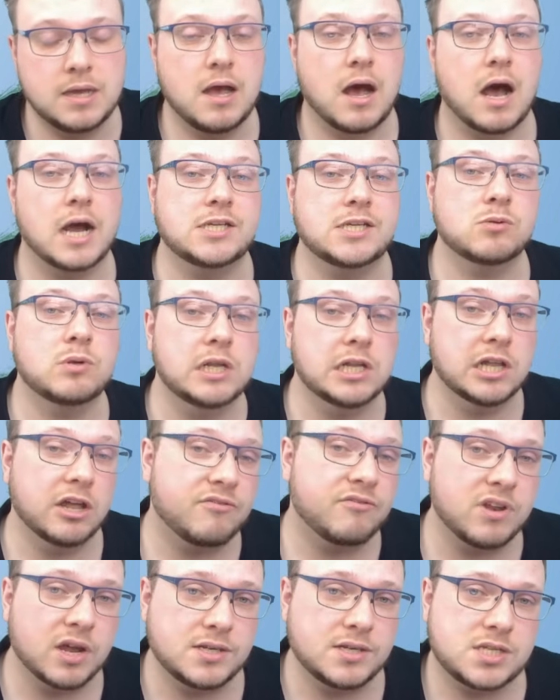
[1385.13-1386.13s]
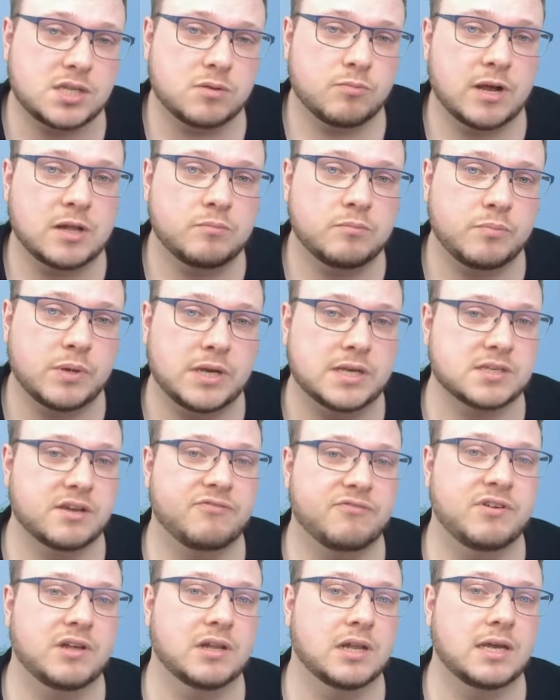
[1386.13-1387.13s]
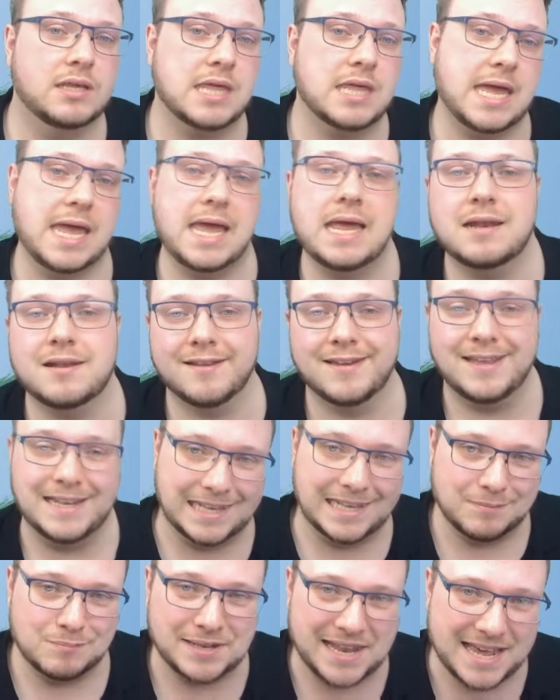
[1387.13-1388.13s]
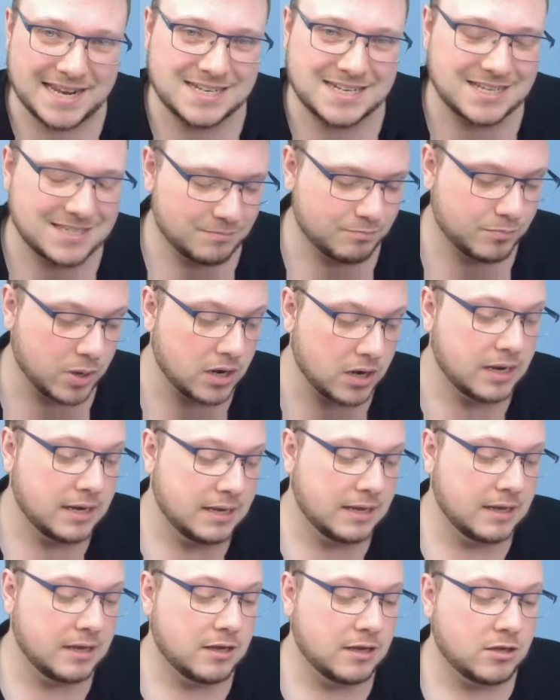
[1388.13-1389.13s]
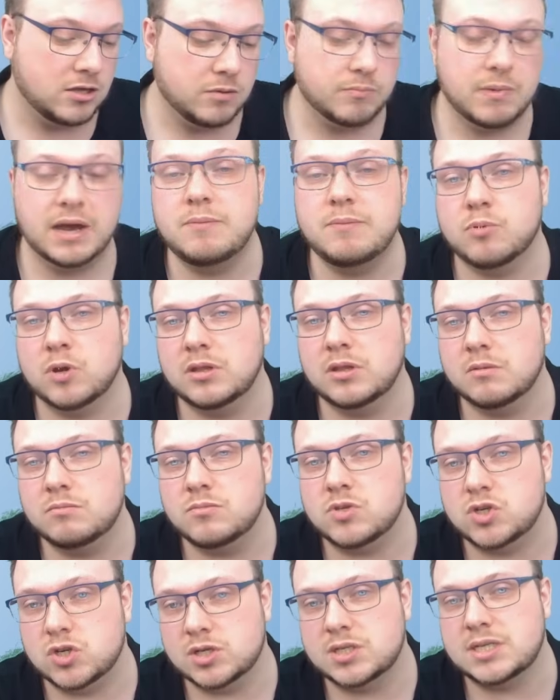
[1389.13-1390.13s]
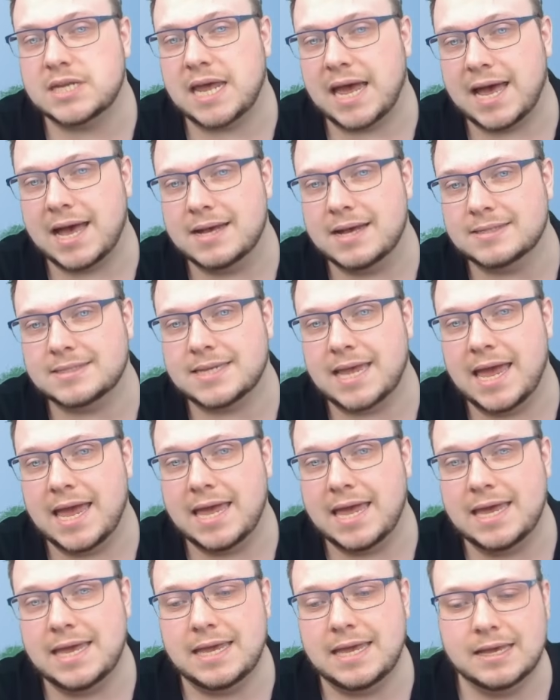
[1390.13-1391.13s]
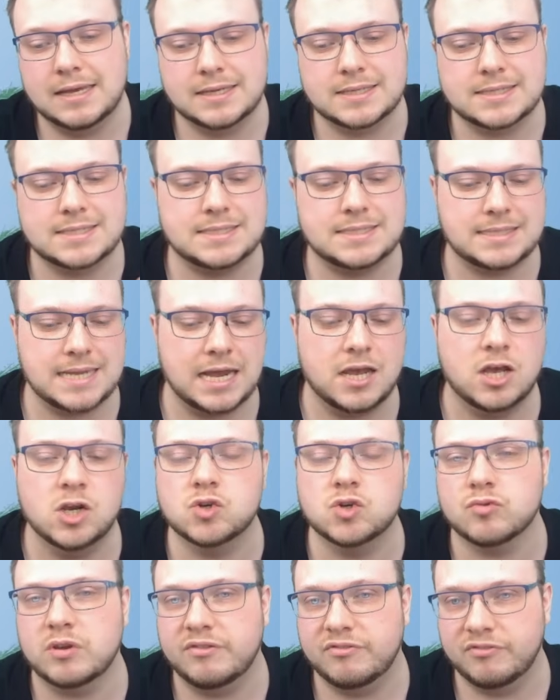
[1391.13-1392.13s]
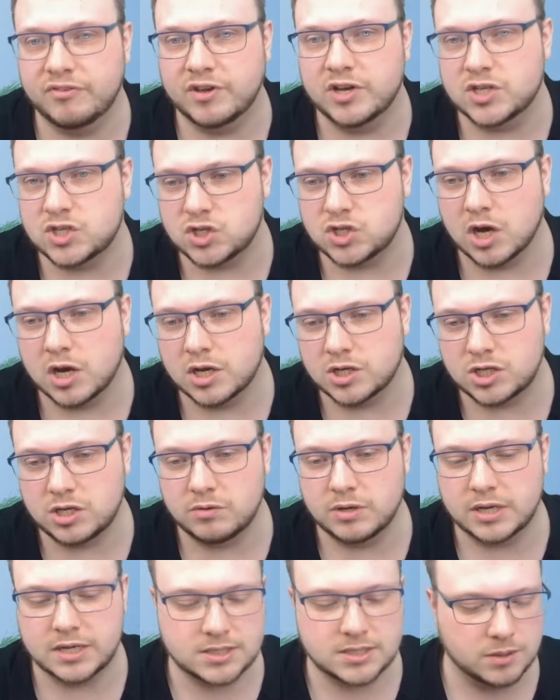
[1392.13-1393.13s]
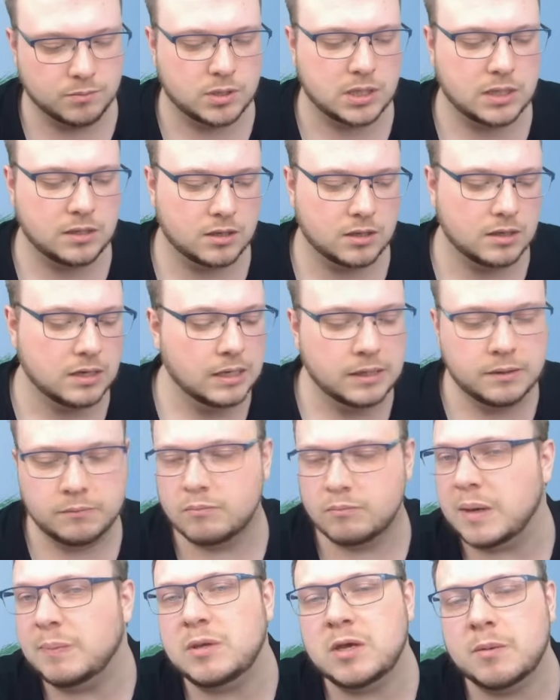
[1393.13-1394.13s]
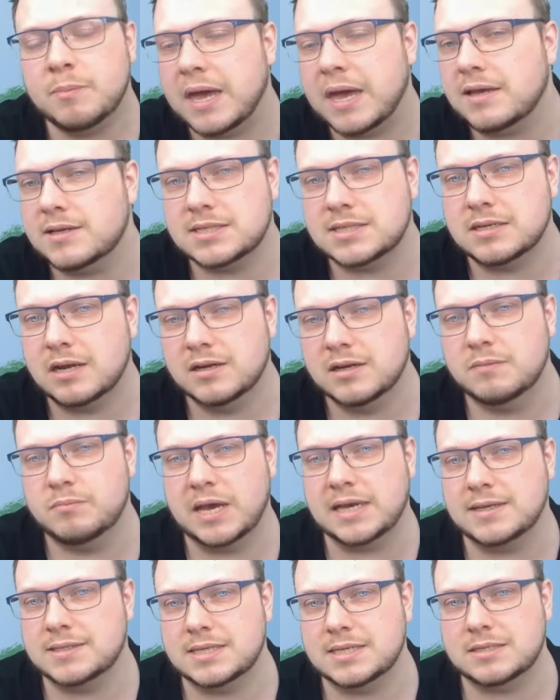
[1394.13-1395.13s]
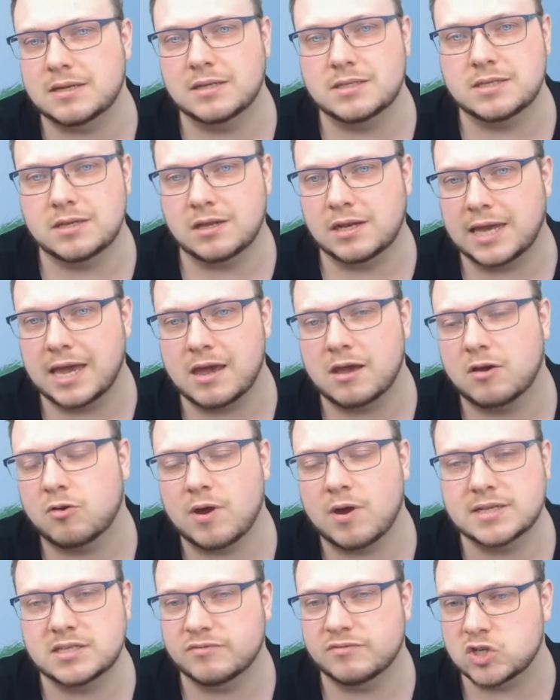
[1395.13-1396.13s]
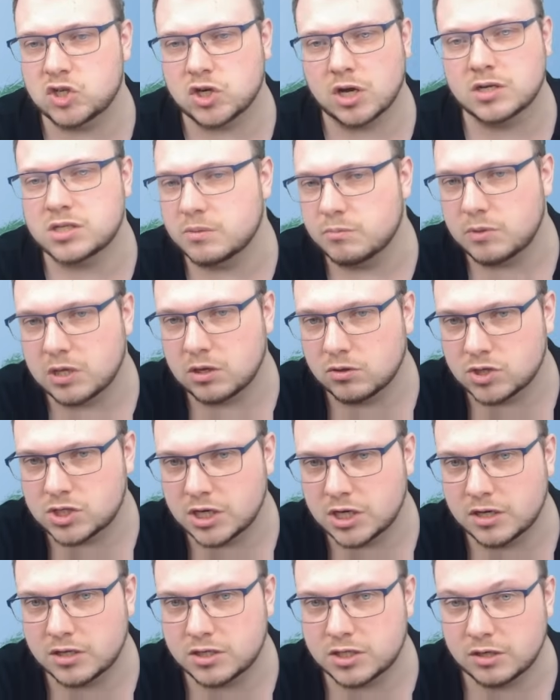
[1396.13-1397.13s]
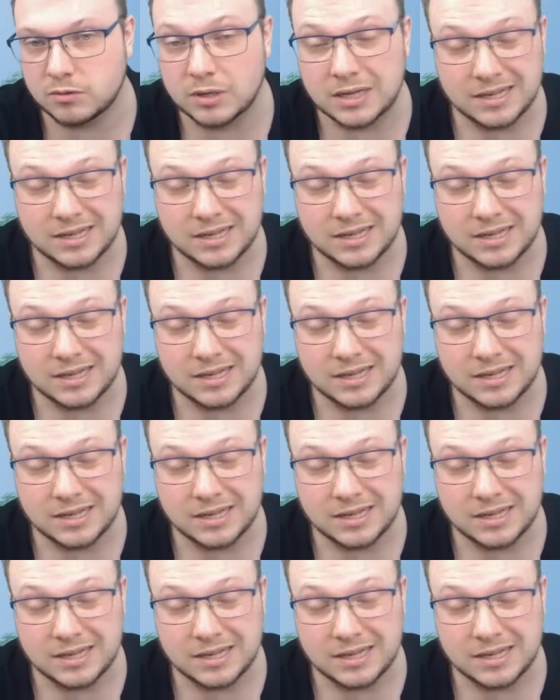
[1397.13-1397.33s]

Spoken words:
I don't love Knights of the Realm because I feel like they hit like limp lettuce, but you might bring them just as a secondary first charge unit, something that maybe your Pegasus Knights are going to get aggressive and charge something on turn 2.